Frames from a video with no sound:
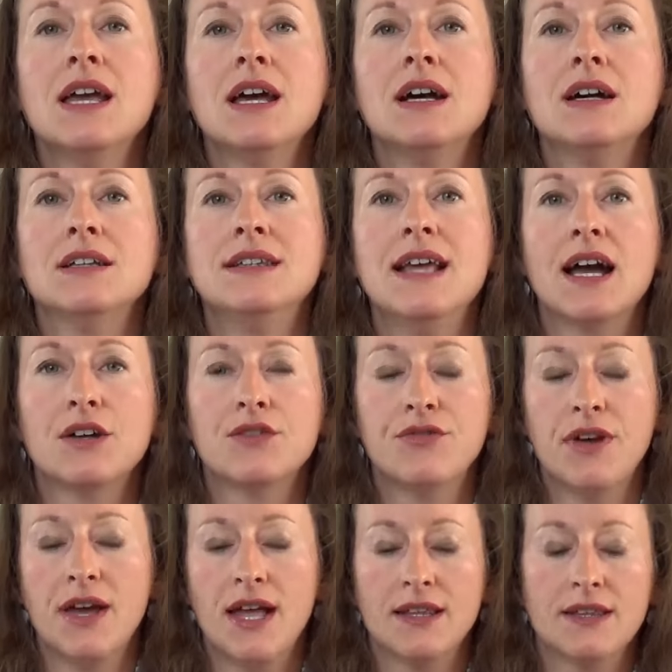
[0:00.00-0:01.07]
Duck
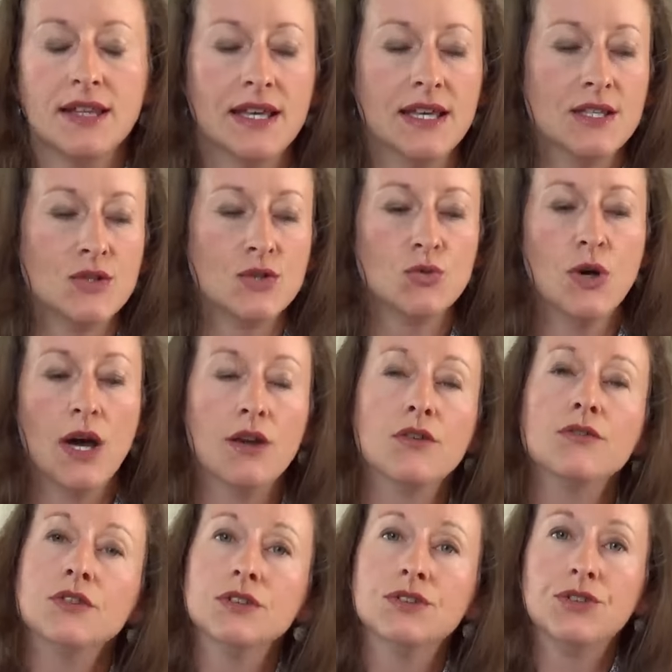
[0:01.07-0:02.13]
fat is one
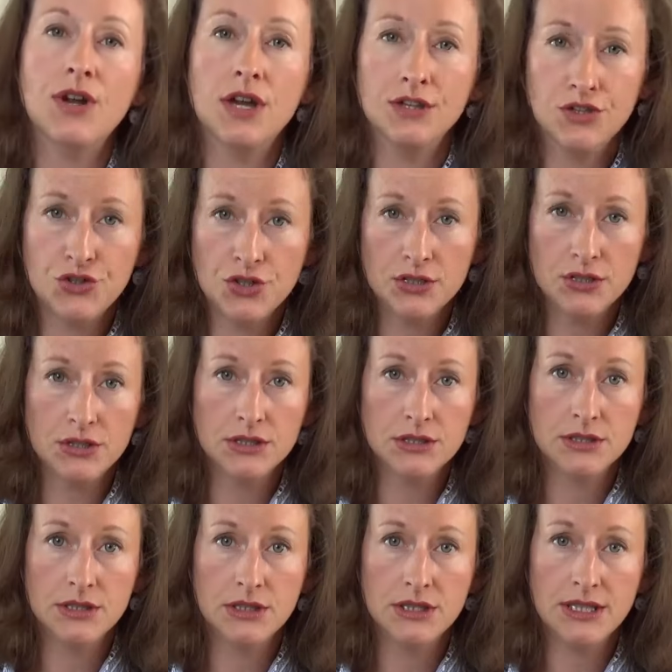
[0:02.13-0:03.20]
of the
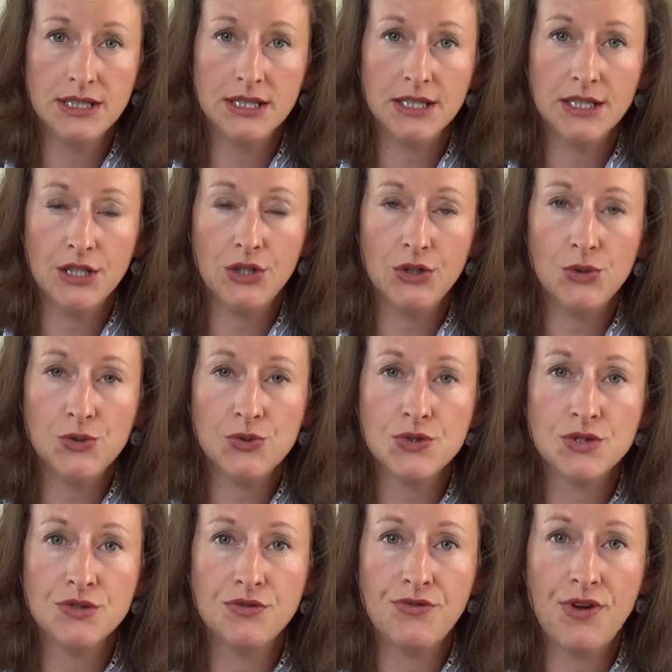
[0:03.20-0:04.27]
traditionally
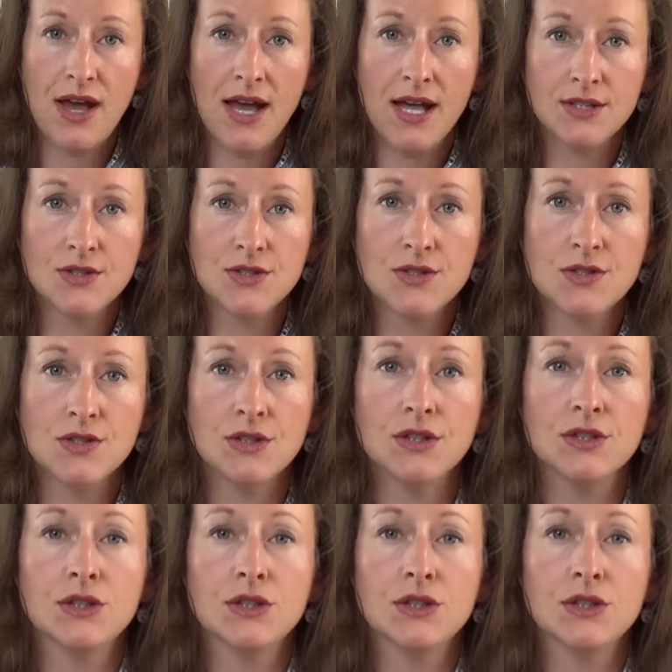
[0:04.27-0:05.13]
used fats